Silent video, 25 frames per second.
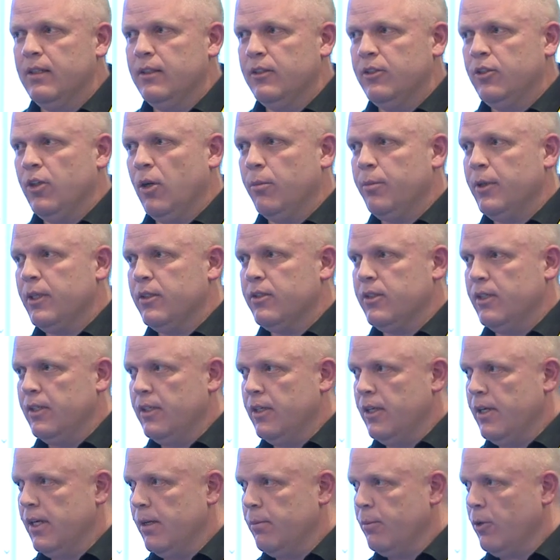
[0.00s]
topics and
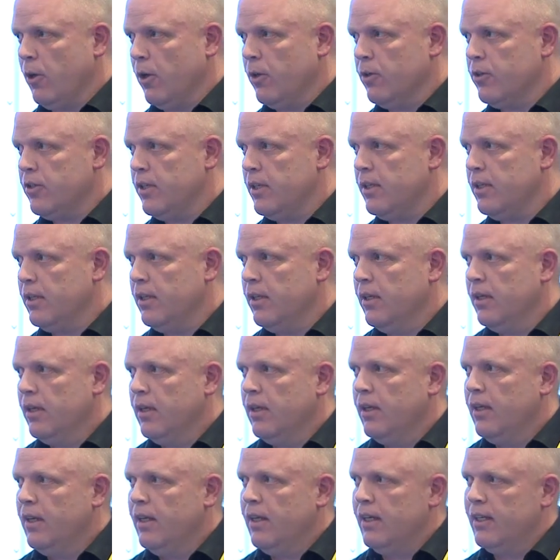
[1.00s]
your help content.
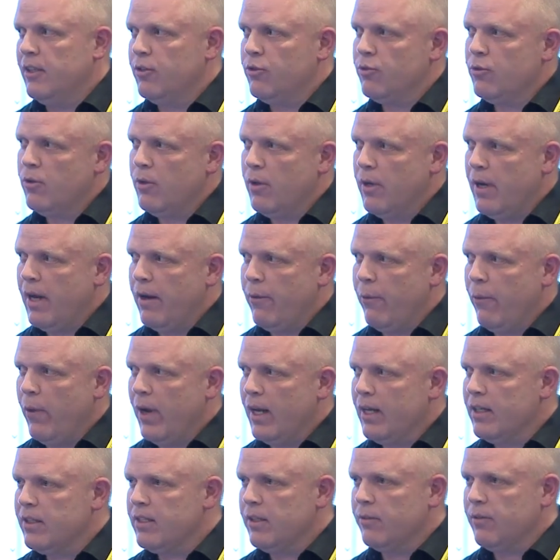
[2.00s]
it's
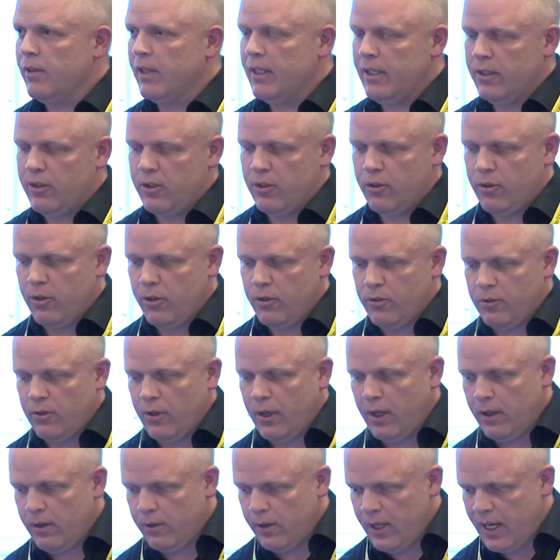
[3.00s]
relatively easy to do, so
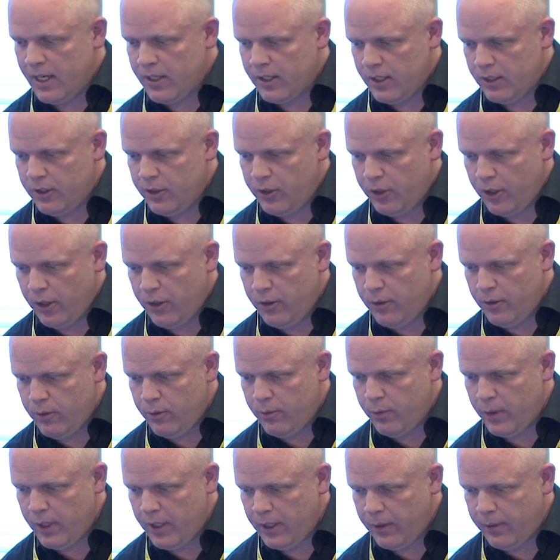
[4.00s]
I'll actually show you
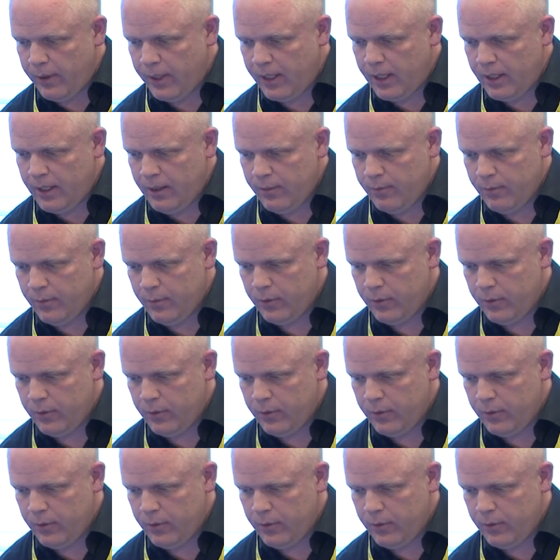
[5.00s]
really quickly.